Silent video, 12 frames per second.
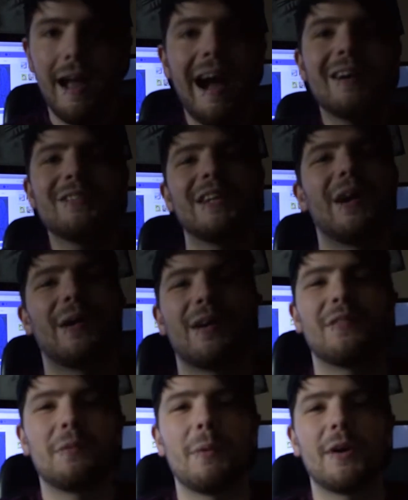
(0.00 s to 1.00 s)
How's it going
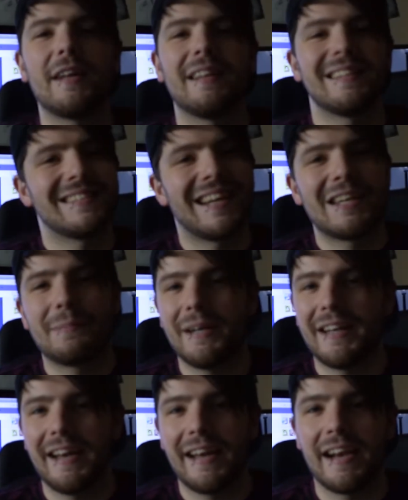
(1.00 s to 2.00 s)
everybody? This is Andy
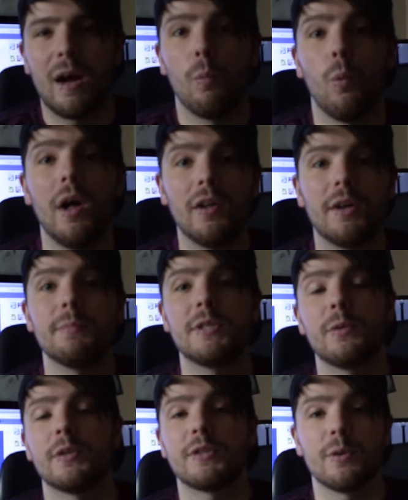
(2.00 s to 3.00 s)
back again and welcome
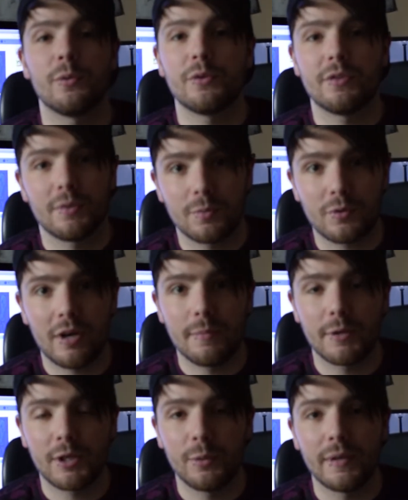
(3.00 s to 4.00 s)
to the 200
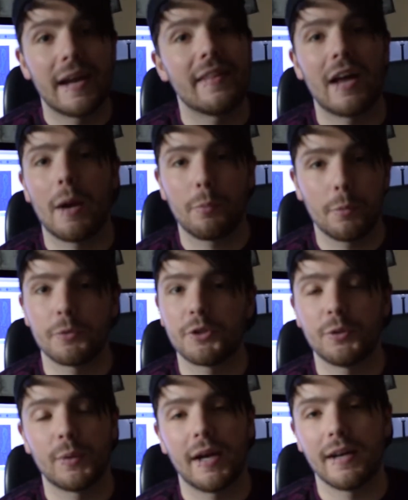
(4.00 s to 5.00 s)
subscriber Q&A that I
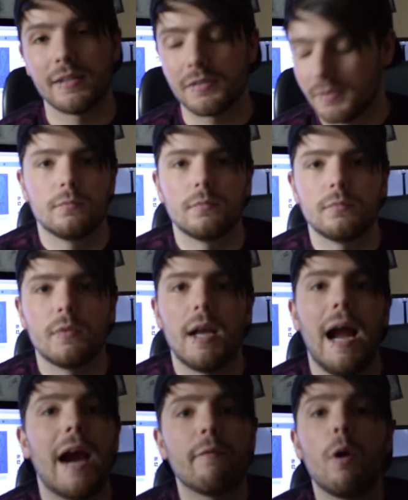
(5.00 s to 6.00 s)
promised you guys.
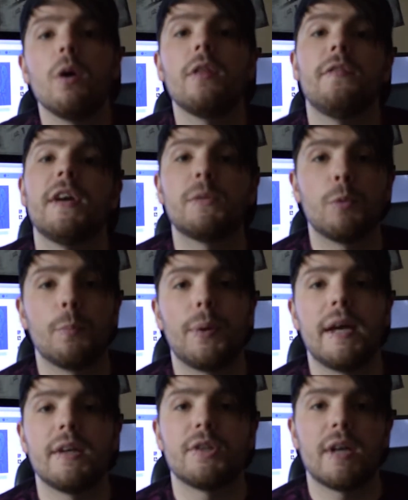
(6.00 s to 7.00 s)
I wrote on the Facebook
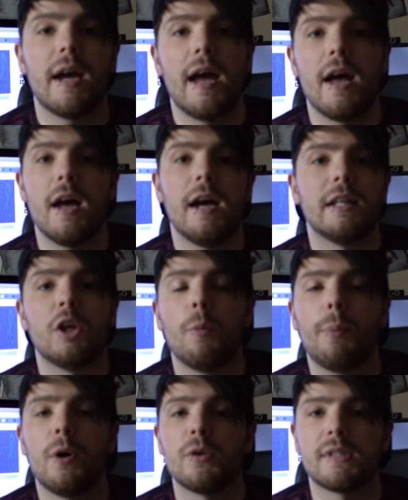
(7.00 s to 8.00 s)
page uh, a little
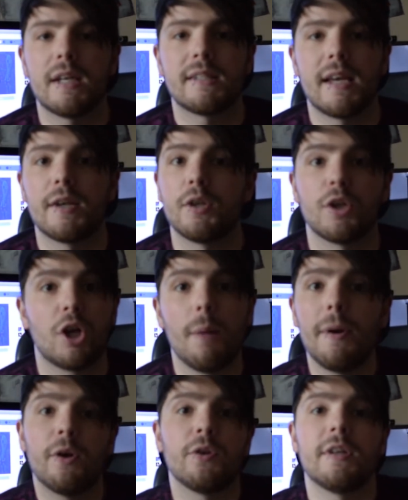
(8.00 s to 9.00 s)
post and I said,
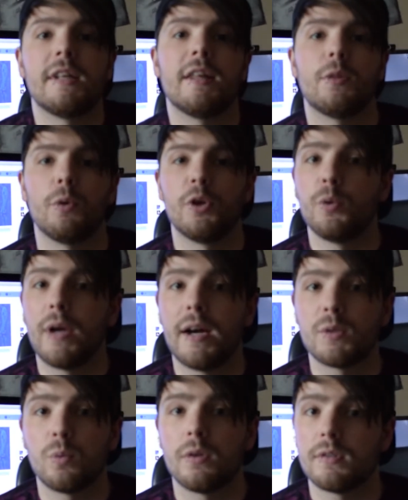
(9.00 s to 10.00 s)
comment underneath what you
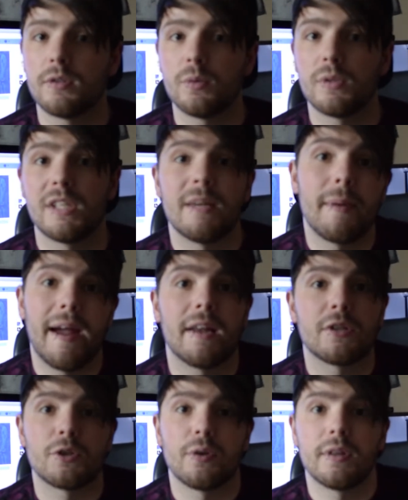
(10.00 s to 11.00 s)
guys want to see me
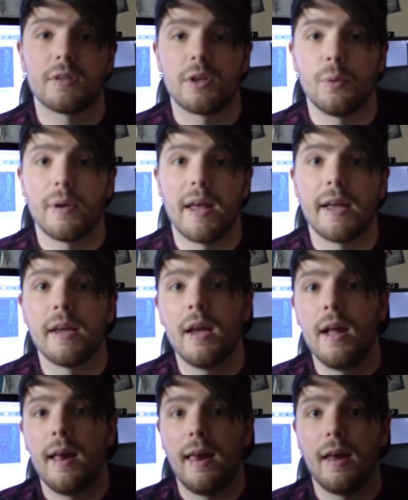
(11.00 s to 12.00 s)
answer in this Q&A
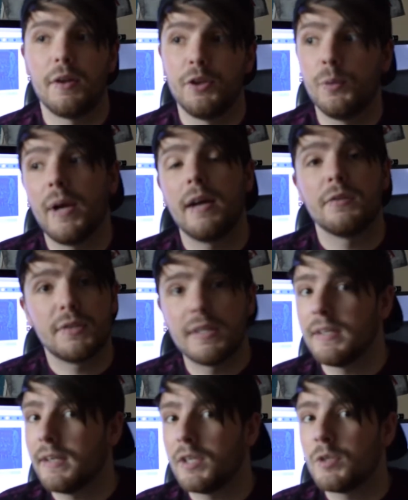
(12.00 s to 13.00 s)
and you guys
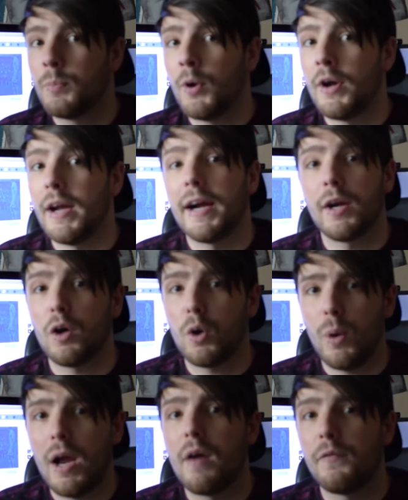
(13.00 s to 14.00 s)
didn't disappoint. I got
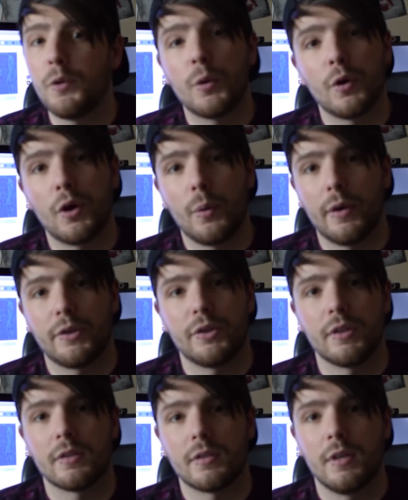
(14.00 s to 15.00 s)
quite a few good
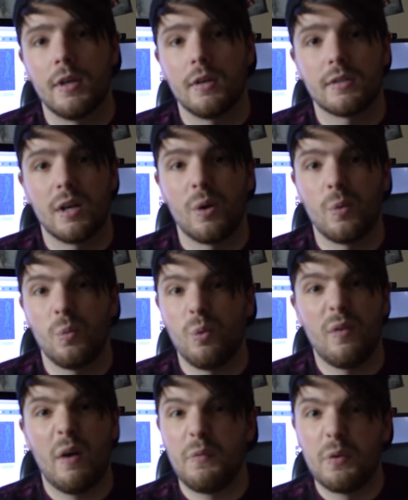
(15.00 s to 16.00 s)
questions. So
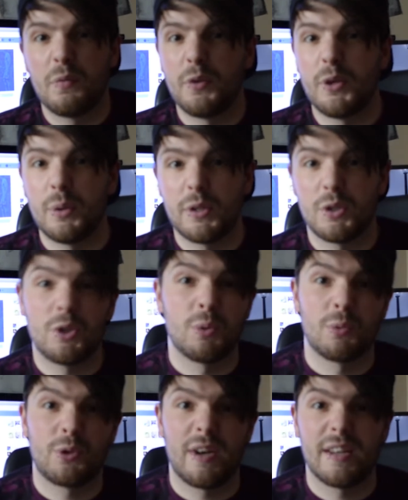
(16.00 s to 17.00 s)
without further ado, let's just
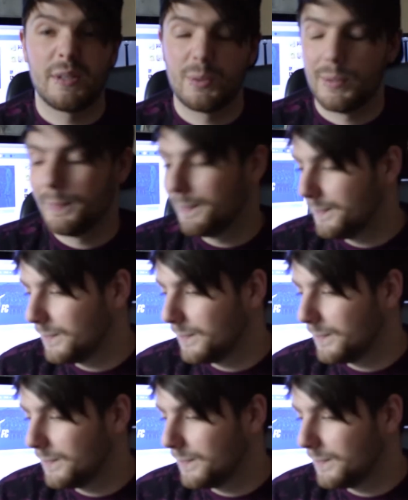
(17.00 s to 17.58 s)
jump straight into them.